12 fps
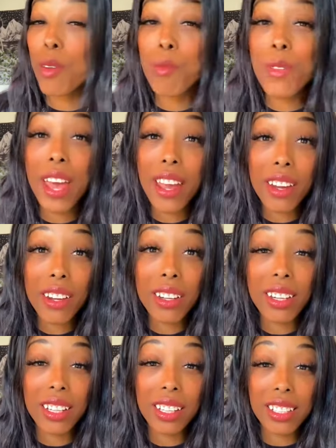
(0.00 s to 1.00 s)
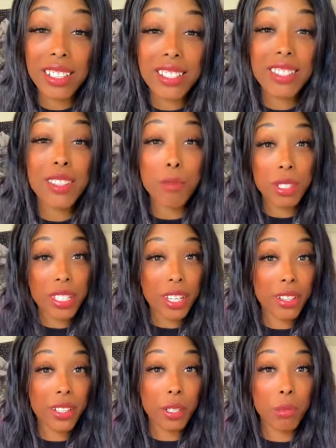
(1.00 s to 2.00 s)
from there is the
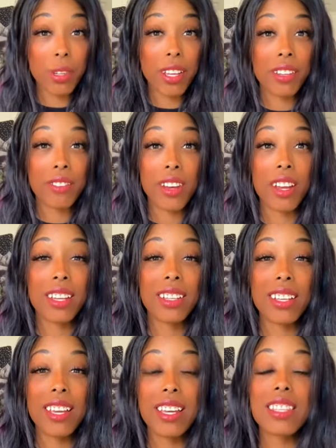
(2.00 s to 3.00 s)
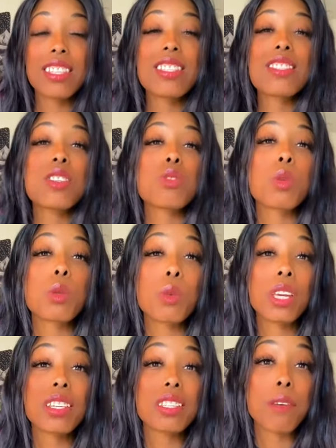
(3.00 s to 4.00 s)
material plane, right? This is when
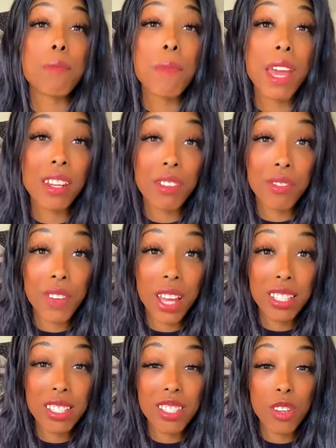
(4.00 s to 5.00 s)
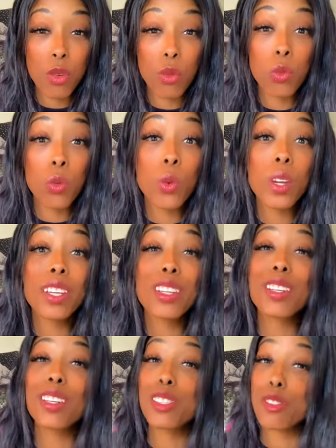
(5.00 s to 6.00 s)
we get to manifest
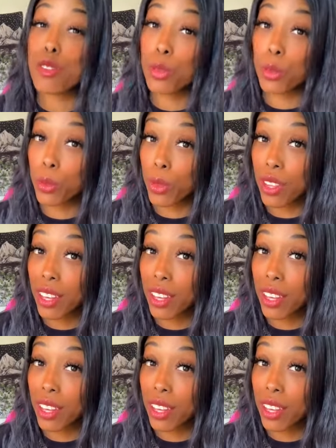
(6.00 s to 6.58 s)
real and true